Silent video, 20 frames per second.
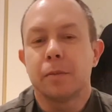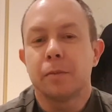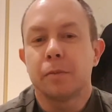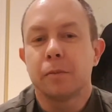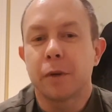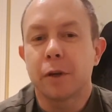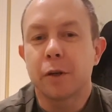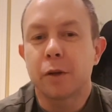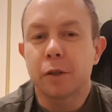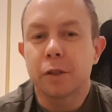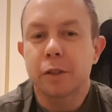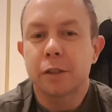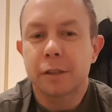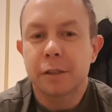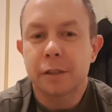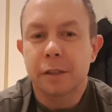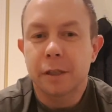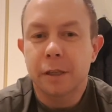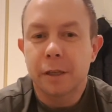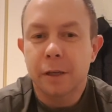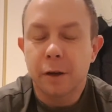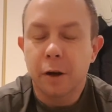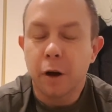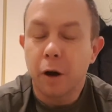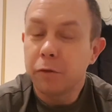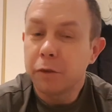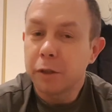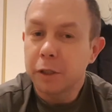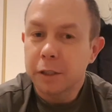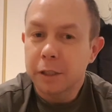because
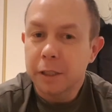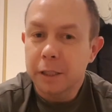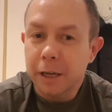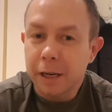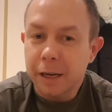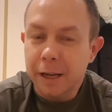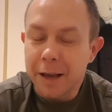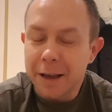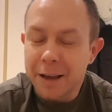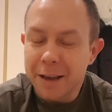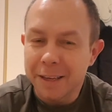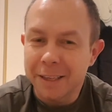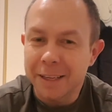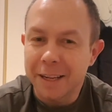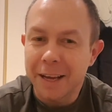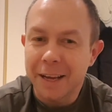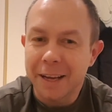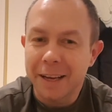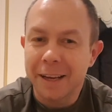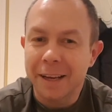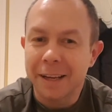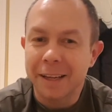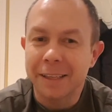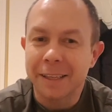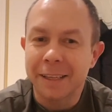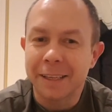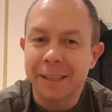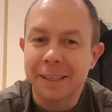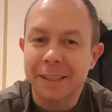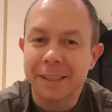obviously
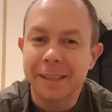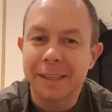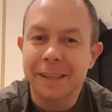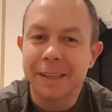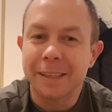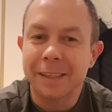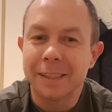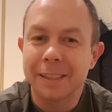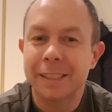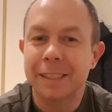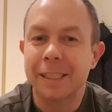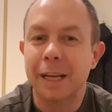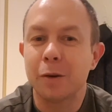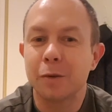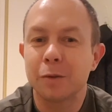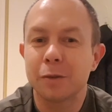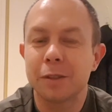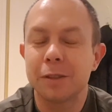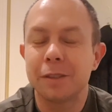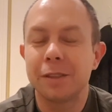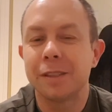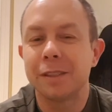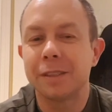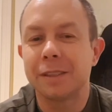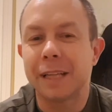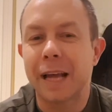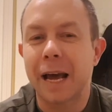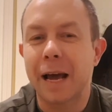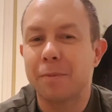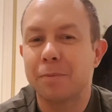the sound
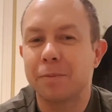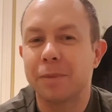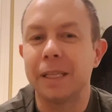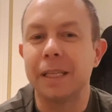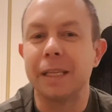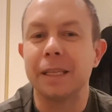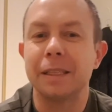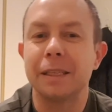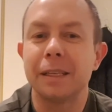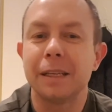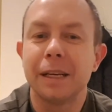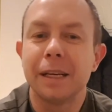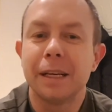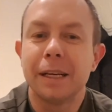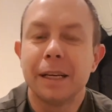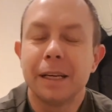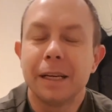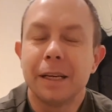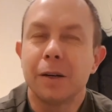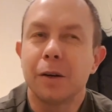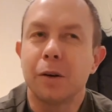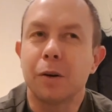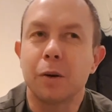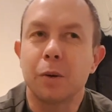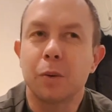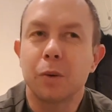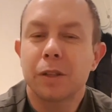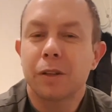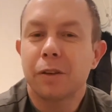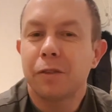dampening, or
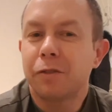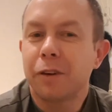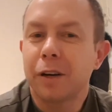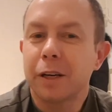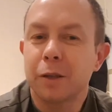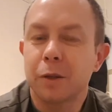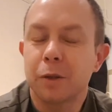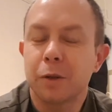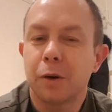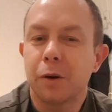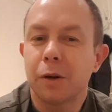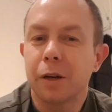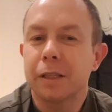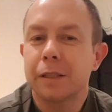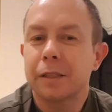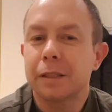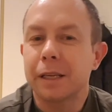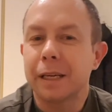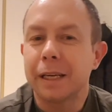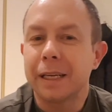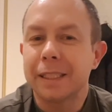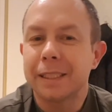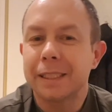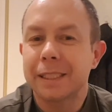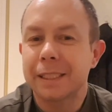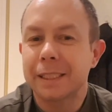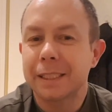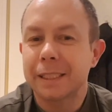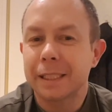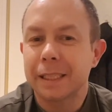what the fuck you call it,
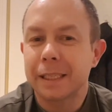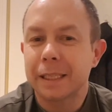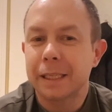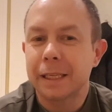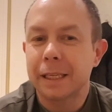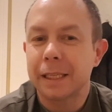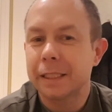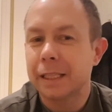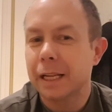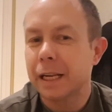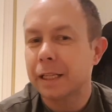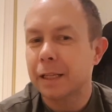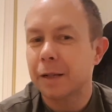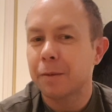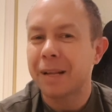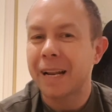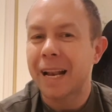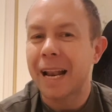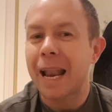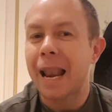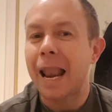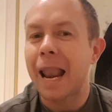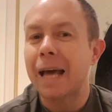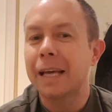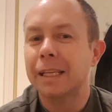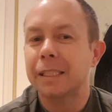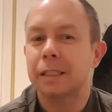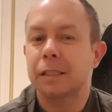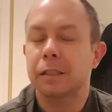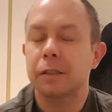is a little bit
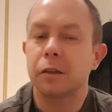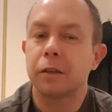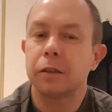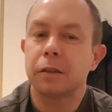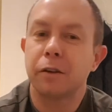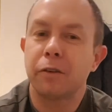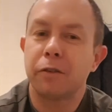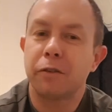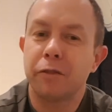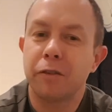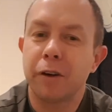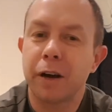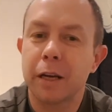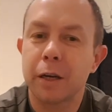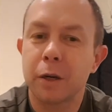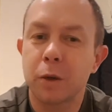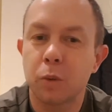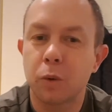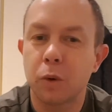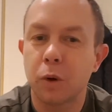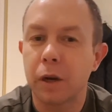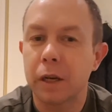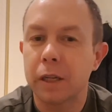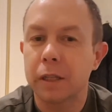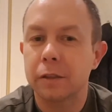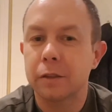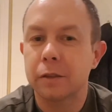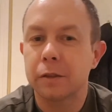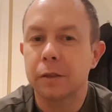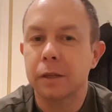less on the firewall
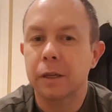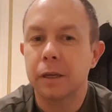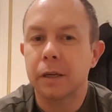into